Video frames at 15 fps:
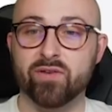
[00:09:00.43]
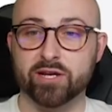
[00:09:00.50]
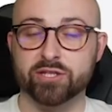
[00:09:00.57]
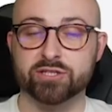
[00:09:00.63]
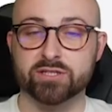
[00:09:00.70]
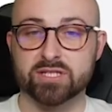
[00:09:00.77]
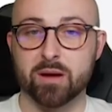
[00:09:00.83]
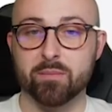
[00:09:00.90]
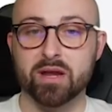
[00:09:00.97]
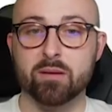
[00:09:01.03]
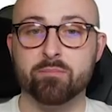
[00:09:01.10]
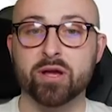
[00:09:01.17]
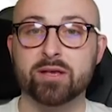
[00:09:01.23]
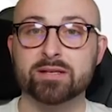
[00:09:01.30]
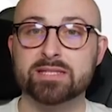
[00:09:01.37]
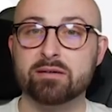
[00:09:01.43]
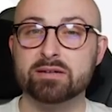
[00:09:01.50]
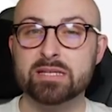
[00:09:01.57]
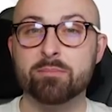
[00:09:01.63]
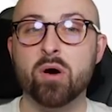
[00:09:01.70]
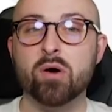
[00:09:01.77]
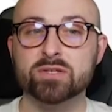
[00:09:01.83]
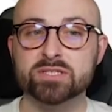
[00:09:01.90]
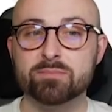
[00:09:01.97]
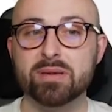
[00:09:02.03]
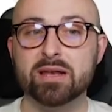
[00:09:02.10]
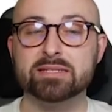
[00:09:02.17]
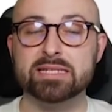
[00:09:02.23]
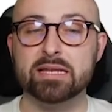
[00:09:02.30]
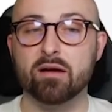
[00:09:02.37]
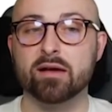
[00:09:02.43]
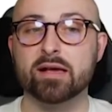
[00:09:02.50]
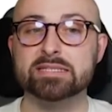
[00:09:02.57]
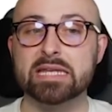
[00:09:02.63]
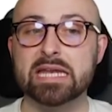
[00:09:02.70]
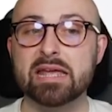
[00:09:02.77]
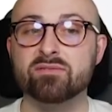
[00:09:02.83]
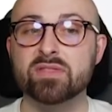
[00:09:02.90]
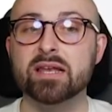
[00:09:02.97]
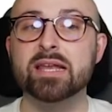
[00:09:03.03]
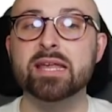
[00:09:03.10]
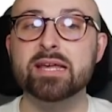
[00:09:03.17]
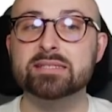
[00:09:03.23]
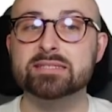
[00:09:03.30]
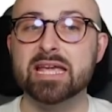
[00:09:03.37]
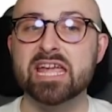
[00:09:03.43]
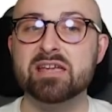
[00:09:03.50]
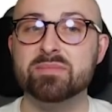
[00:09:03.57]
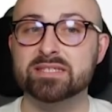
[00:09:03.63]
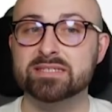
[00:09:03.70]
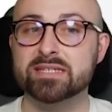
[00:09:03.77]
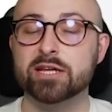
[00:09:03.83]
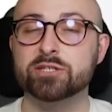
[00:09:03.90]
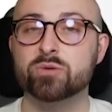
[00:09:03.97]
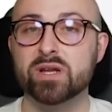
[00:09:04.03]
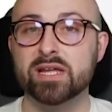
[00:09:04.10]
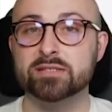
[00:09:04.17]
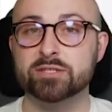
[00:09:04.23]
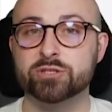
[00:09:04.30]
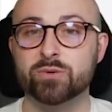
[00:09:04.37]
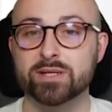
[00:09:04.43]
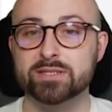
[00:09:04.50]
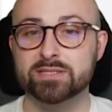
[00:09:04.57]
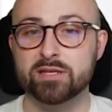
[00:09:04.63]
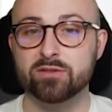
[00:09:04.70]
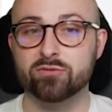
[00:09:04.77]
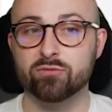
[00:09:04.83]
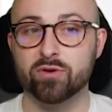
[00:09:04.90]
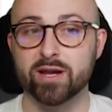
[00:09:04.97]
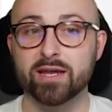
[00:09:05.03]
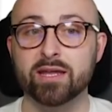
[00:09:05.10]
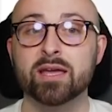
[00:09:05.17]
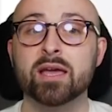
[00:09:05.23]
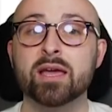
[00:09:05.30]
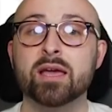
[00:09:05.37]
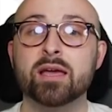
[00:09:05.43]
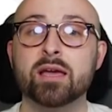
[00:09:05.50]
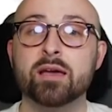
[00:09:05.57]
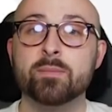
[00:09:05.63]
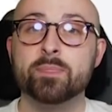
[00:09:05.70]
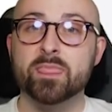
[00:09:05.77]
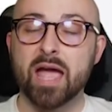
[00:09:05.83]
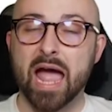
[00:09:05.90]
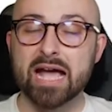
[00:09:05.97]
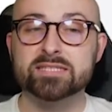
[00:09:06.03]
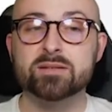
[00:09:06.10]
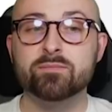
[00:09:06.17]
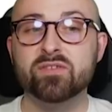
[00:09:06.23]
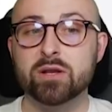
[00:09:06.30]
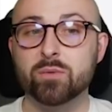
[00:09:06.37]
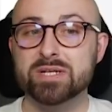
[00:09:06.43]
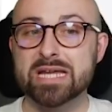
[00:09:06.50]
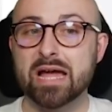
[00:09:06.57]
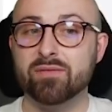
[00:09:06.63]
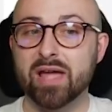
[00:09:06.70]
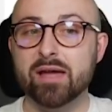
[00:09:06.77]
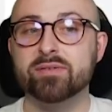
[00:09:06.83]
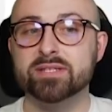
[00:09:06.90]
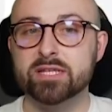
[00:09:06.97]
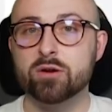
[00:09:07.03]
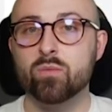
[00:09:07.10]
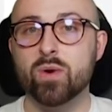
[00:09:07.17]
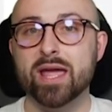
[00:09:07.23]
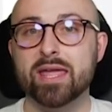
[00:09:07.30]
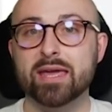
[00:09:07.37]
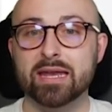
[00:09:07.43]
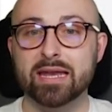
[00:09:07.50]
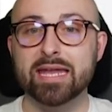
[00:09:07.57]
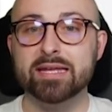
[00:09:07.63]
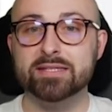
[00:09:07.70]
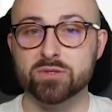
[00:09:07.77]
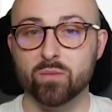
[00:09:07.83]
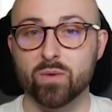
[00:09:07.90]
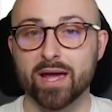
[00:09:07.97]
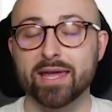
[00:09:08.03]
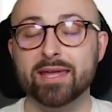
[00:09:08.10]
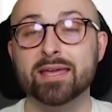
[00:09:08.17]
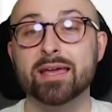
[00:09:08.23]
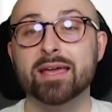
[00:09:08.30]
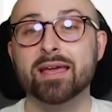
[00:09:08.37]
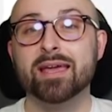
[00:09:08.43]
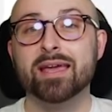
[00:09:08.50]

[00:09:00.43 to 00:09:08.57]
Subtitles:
fixtures coming up, because there is a possibility, like I said, if the Leeds game is scheduled into 23, Aston Villa would have Everton away and Leeds away.